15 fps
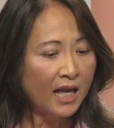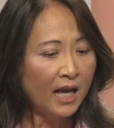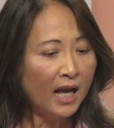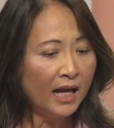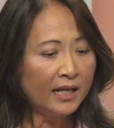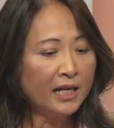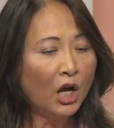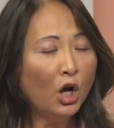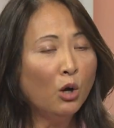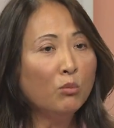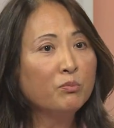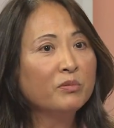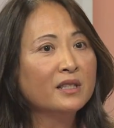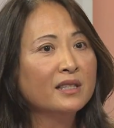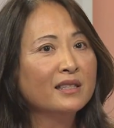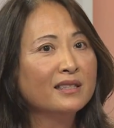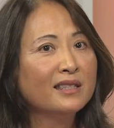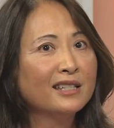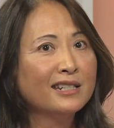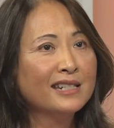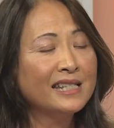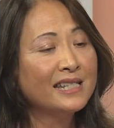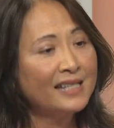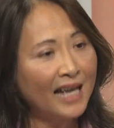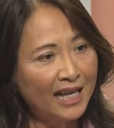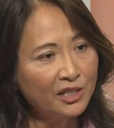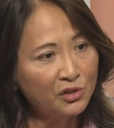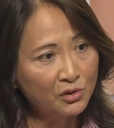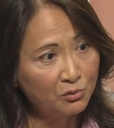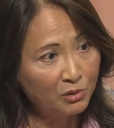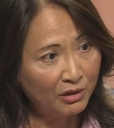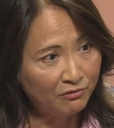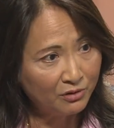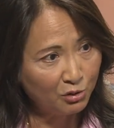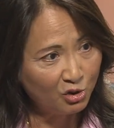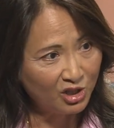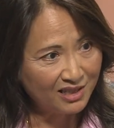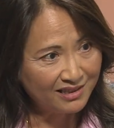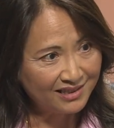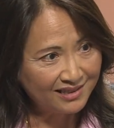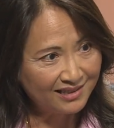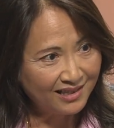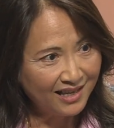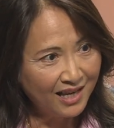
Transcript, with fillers: I helped the disaster refugees.